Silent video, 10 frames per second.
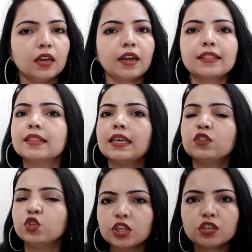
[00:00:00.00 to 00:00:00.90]
Rather
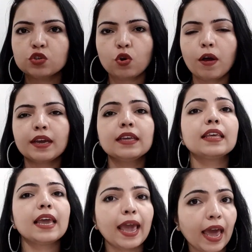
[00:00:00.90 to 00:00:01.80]
than just talking,
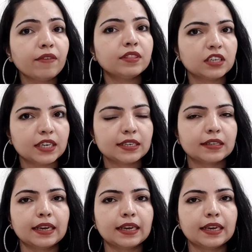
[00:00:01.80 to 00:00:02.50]
they have the data.